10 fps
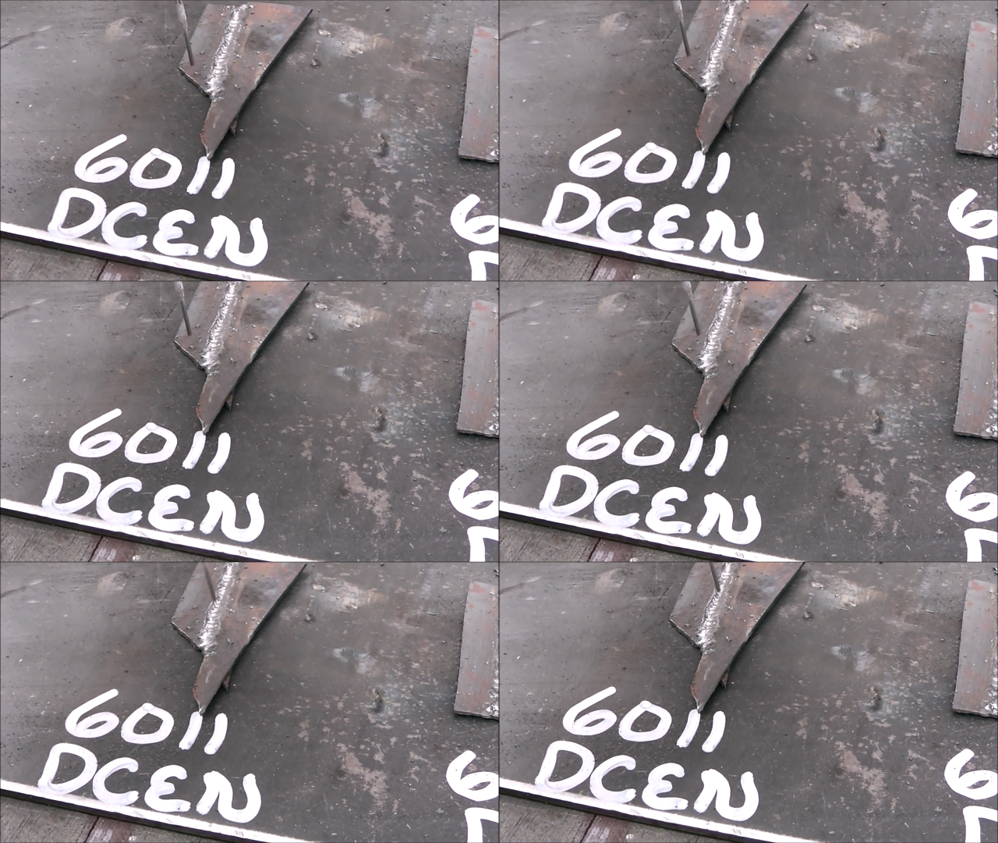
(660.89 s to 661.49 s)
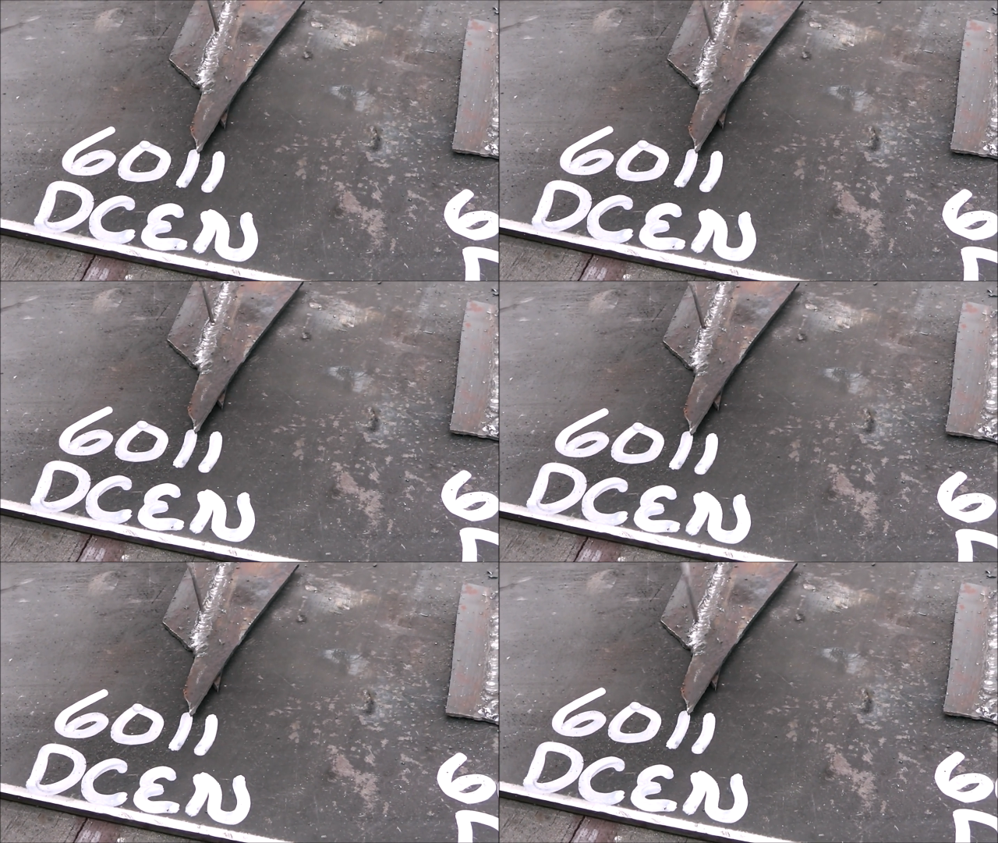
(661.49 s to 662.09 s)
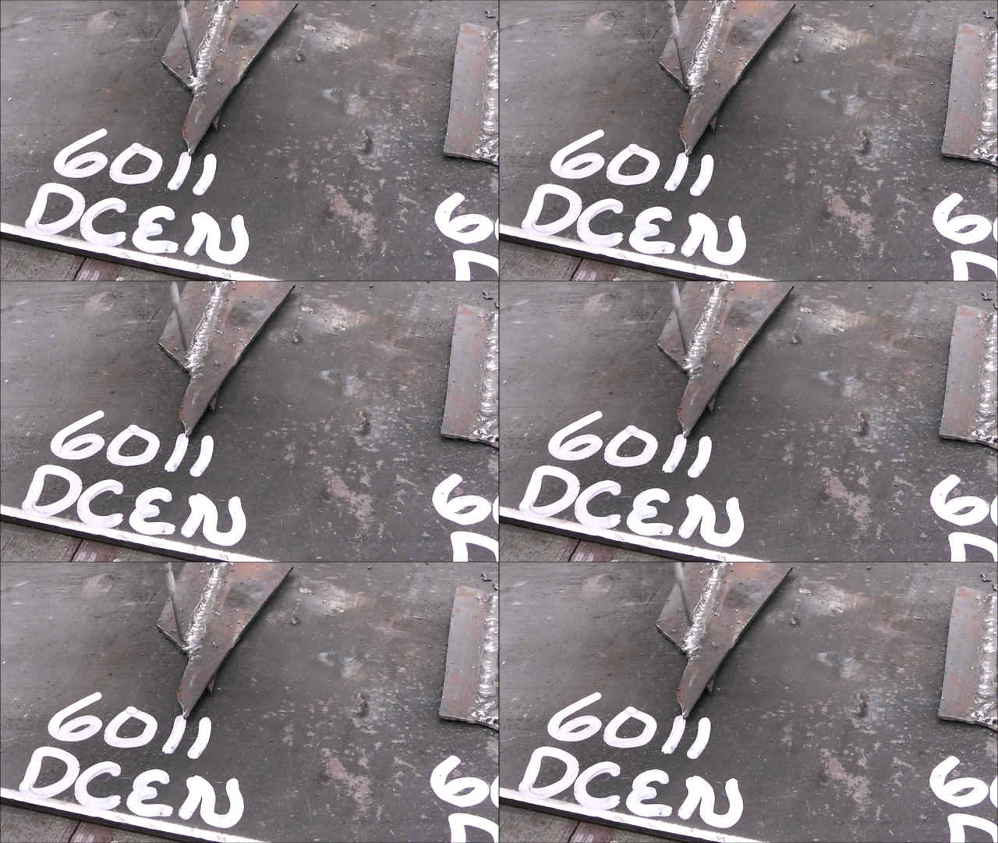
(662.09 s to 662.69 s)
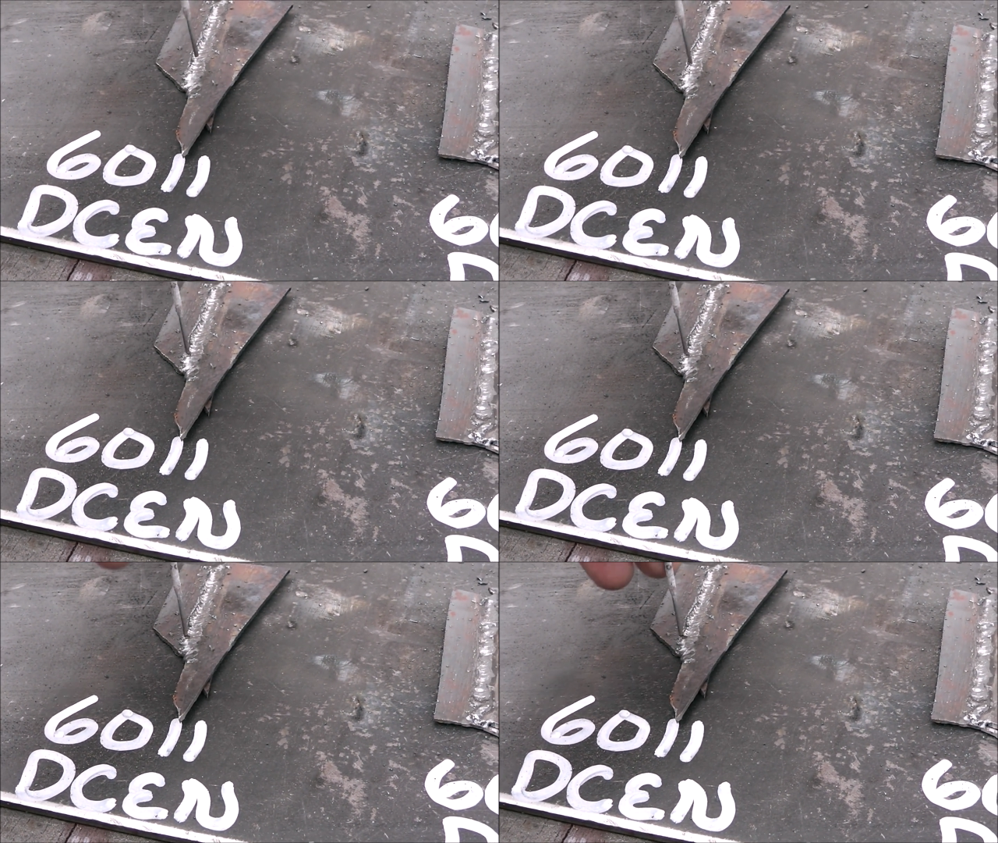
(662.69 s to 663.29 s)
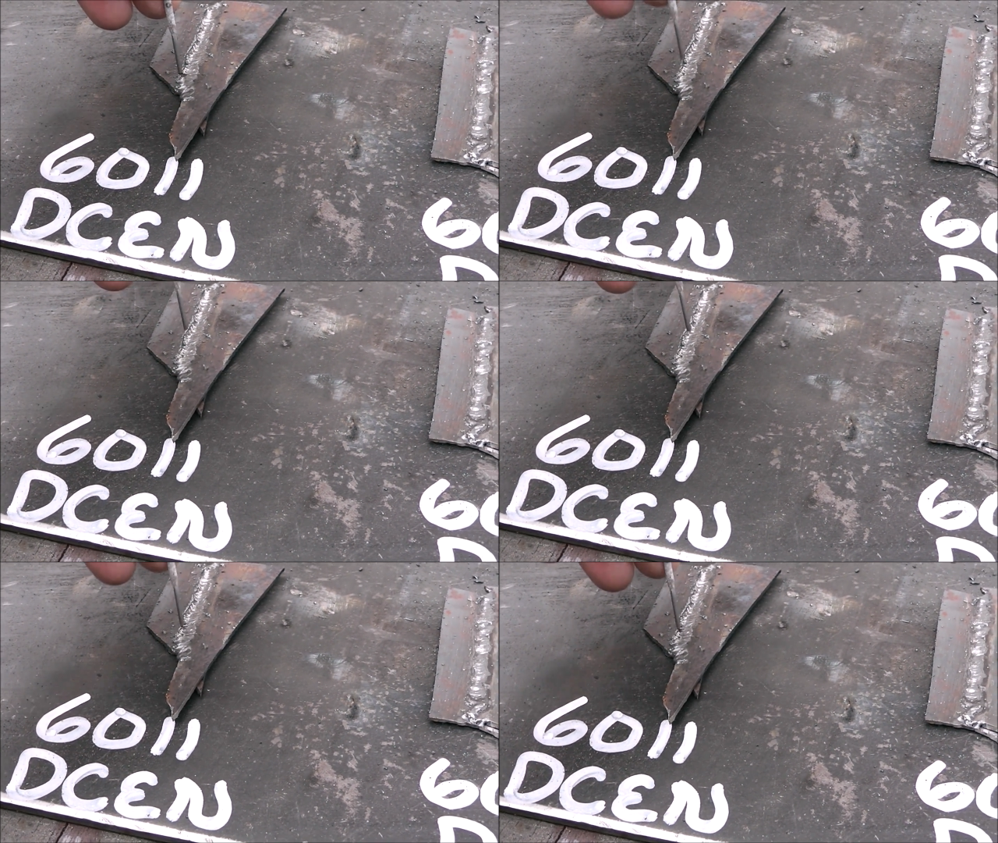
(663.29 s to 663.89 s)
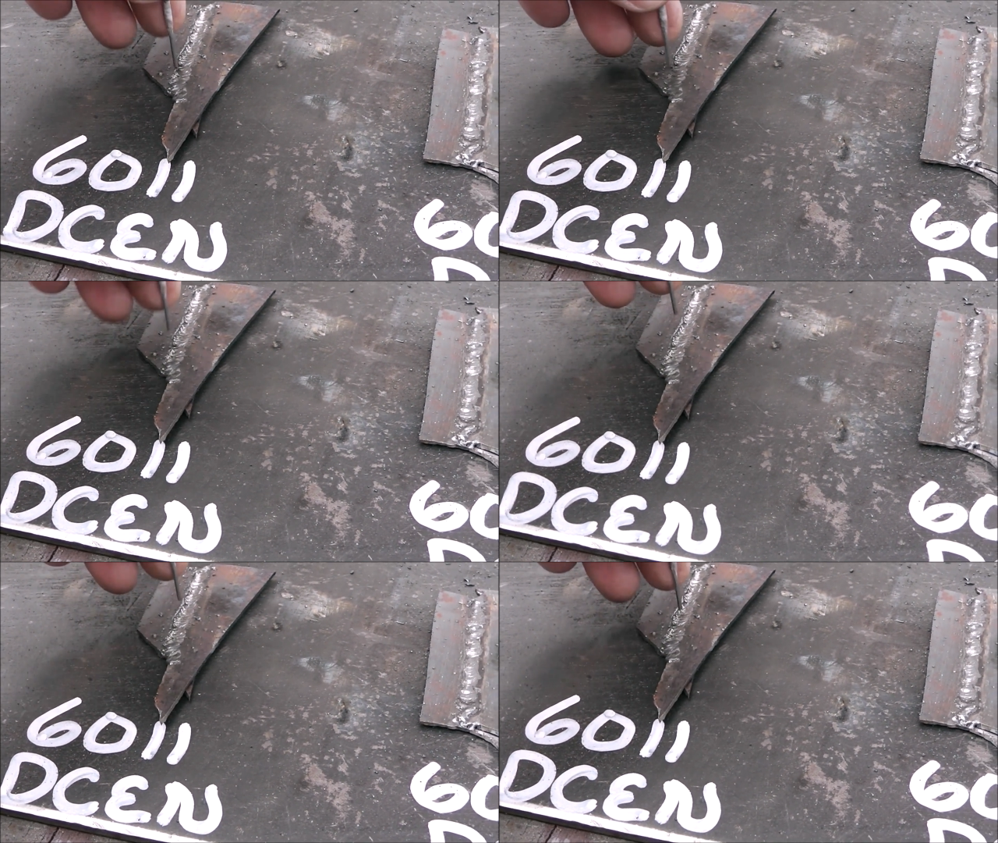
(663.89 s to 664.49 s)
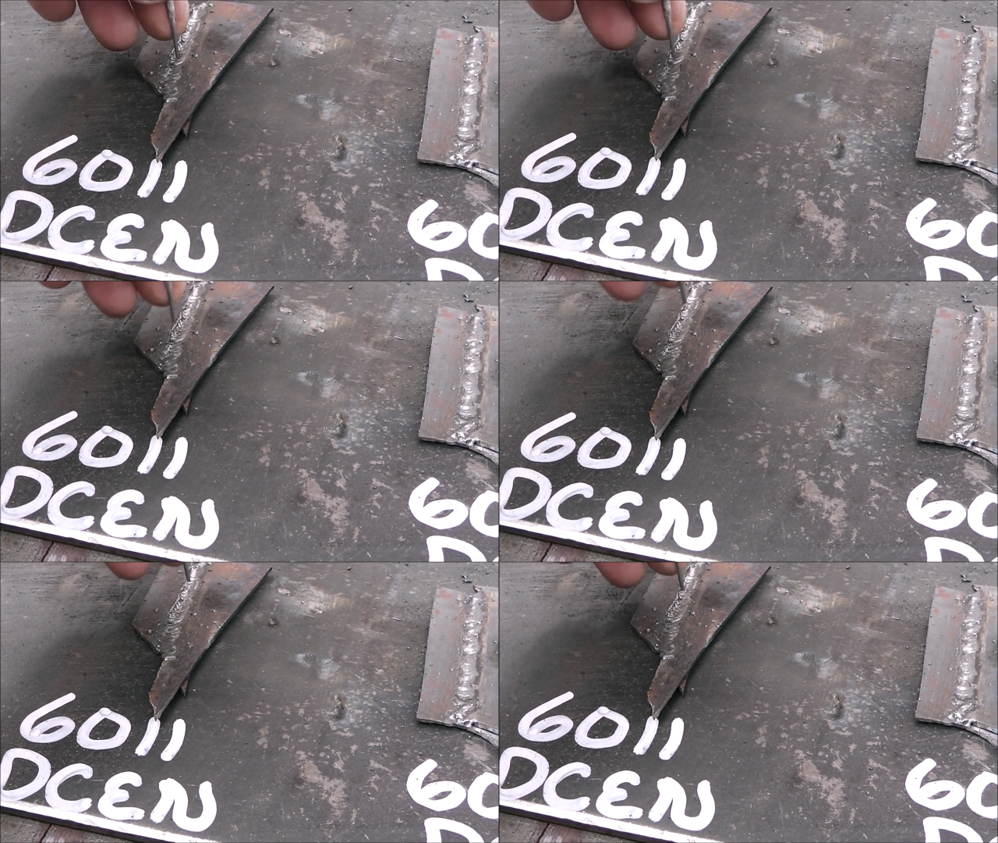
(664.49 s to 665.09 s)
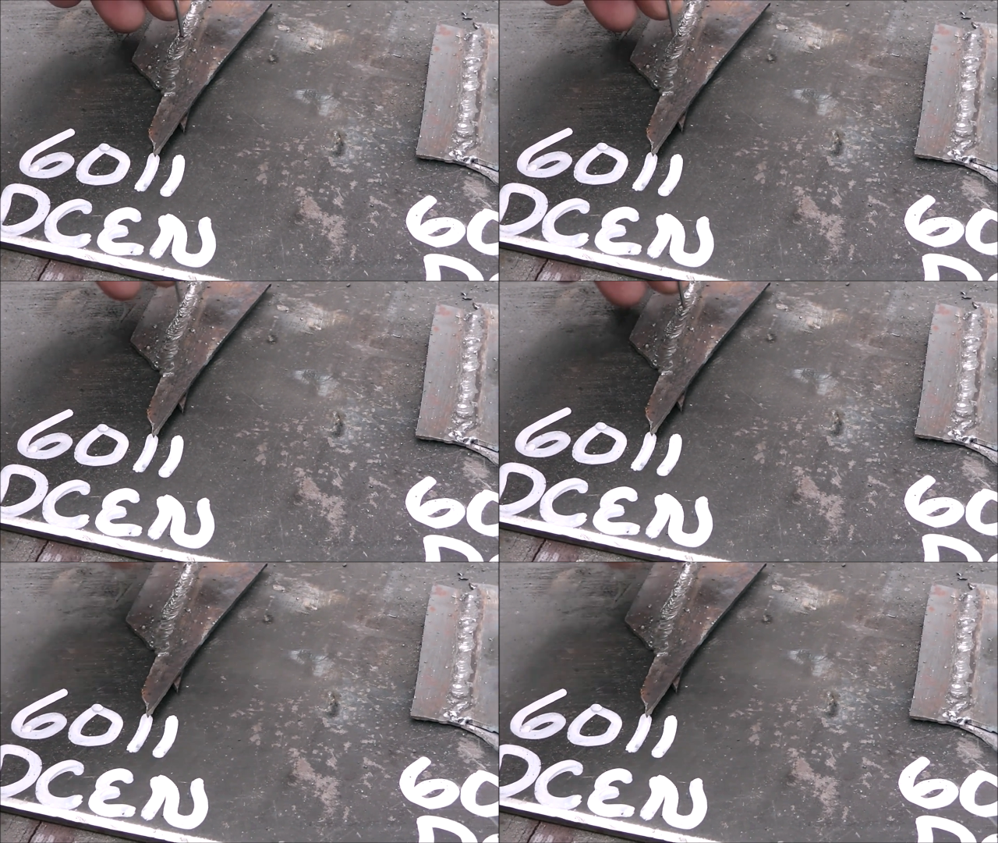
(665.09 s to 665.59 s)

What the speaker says: No face is visible, so there are no lips to read.